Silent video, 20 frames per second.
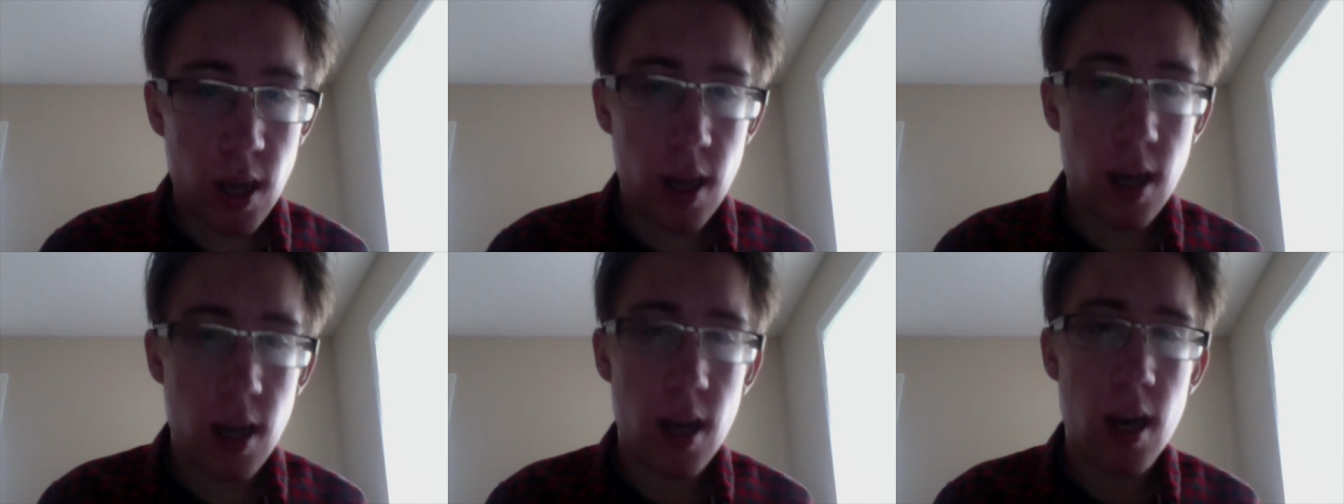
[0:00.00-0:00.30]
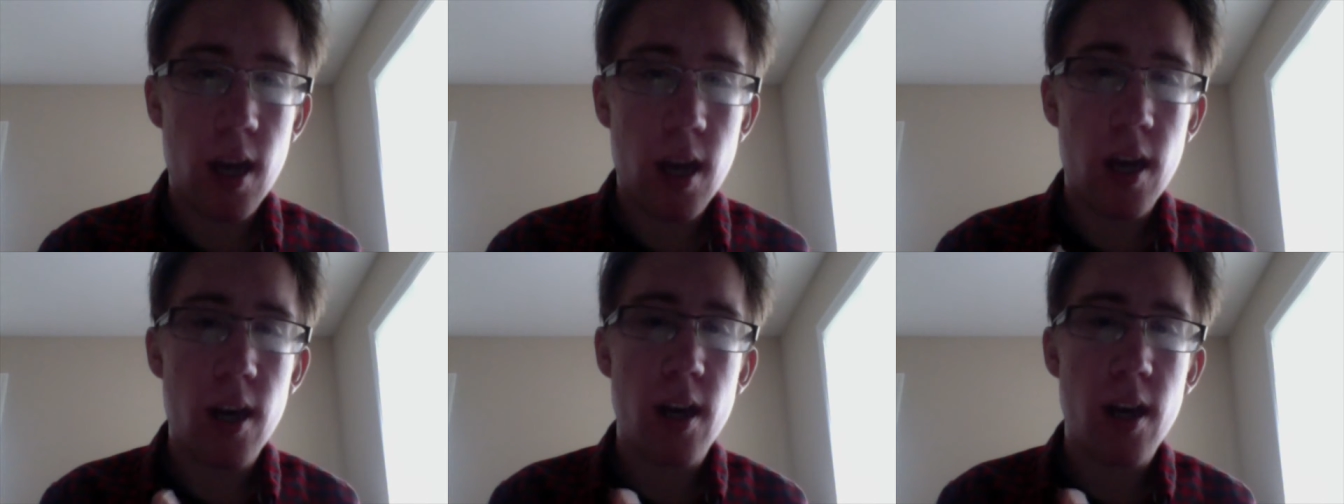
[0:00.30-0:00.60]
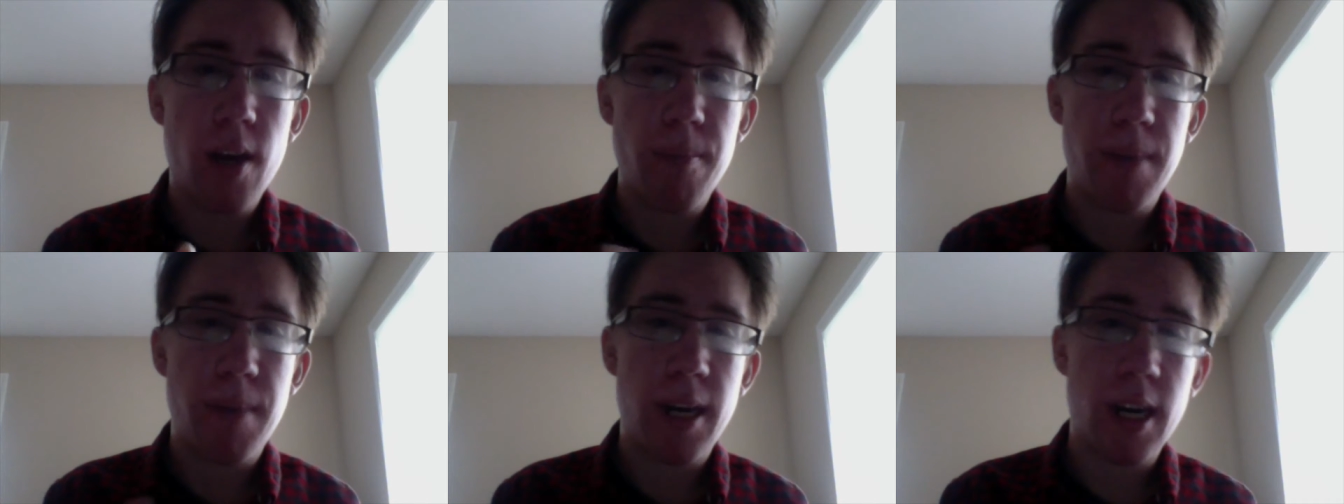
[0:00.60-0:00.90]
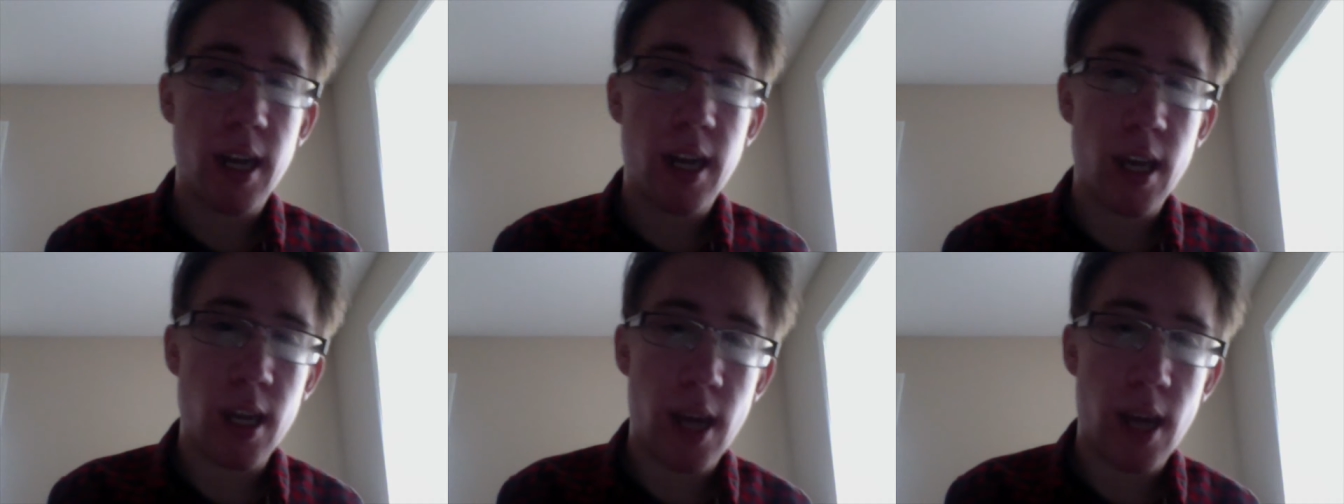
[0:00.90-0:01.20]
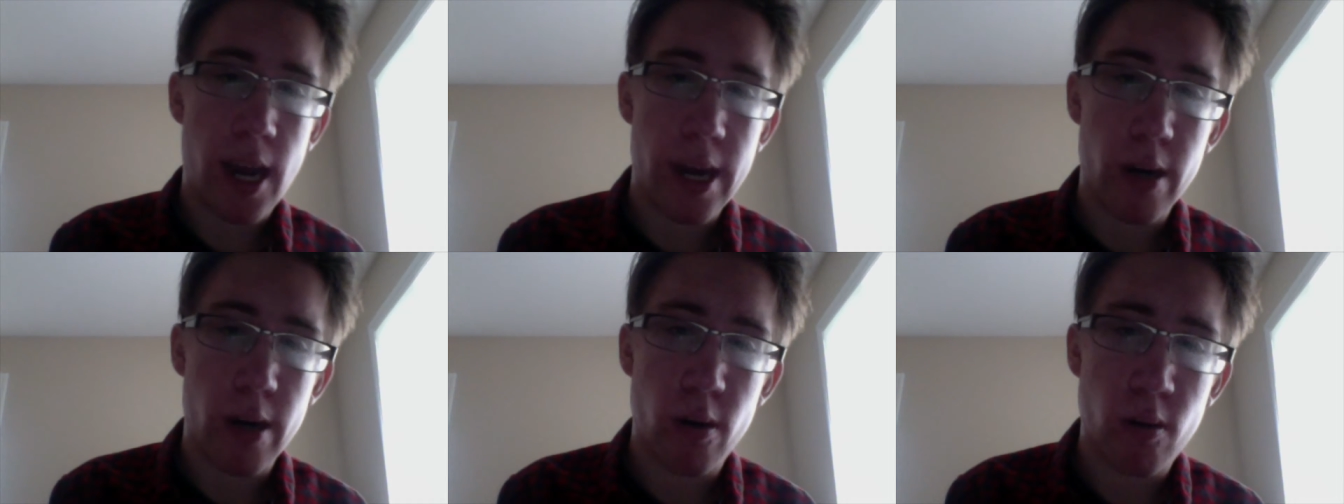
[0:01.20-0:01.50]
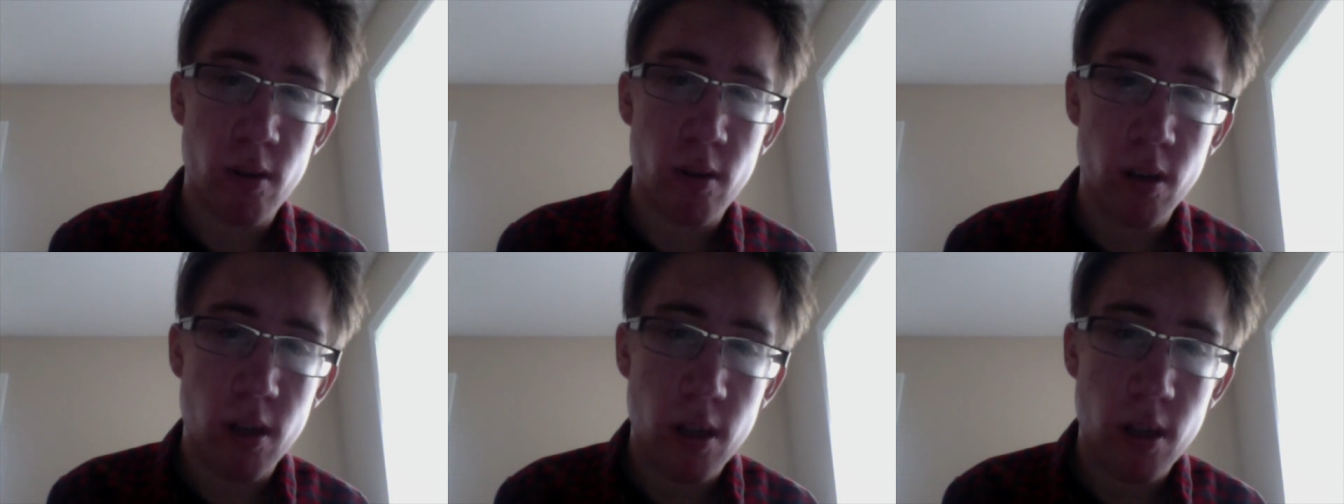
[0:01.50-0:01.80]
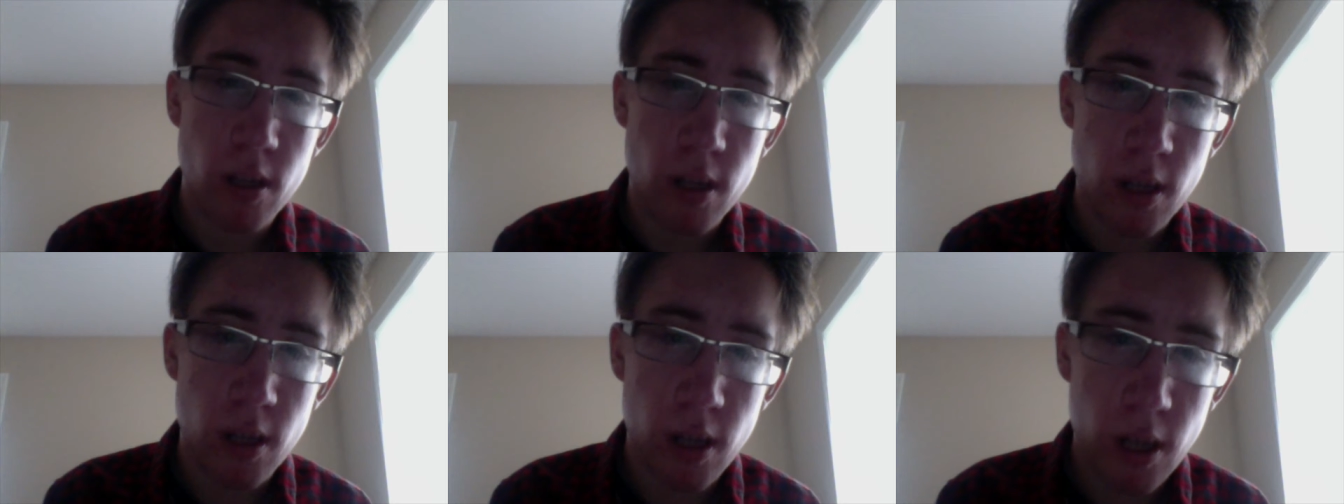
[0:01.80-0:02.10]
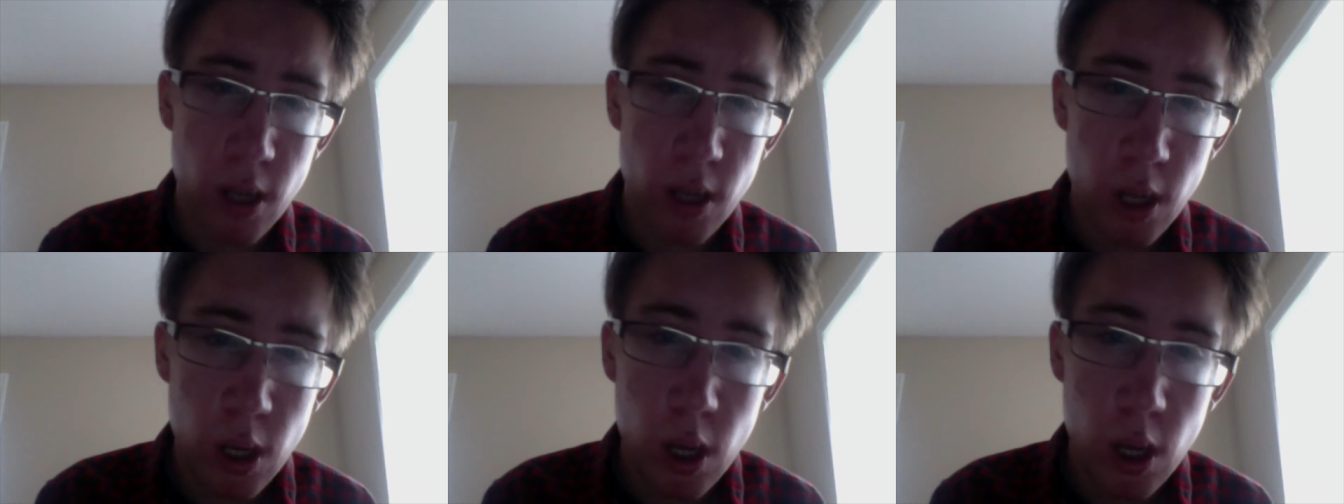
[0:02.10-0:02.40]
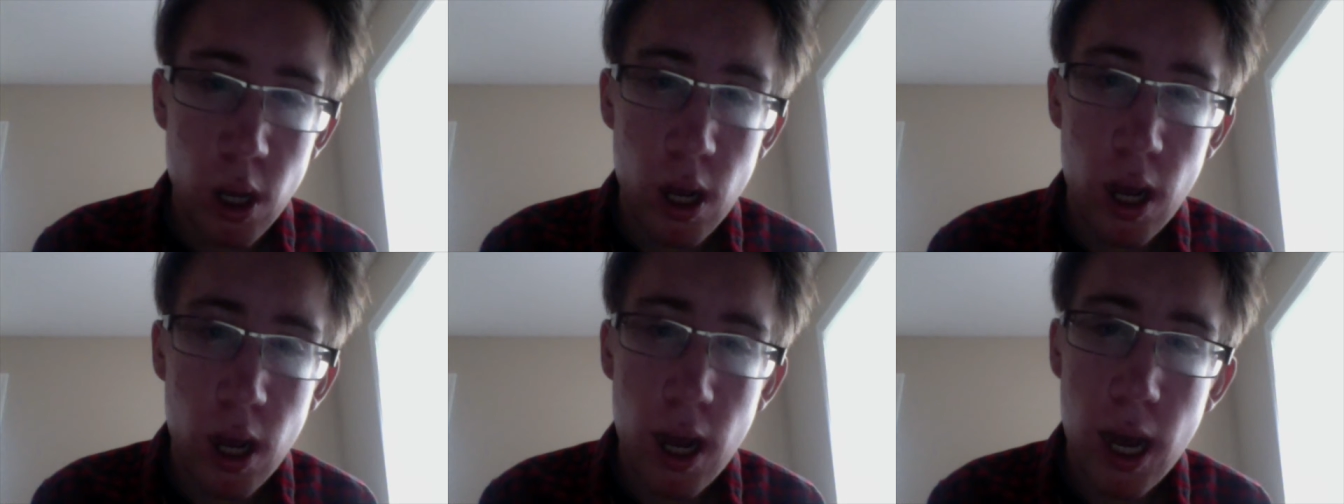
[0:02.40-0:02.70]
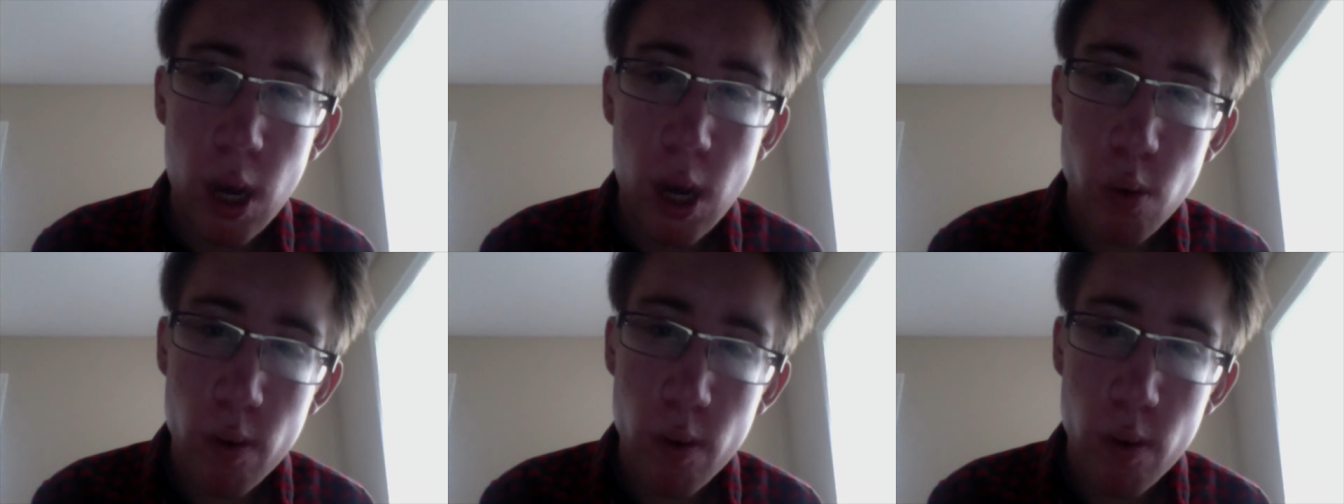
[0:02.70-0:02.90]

Ah, American Idol. How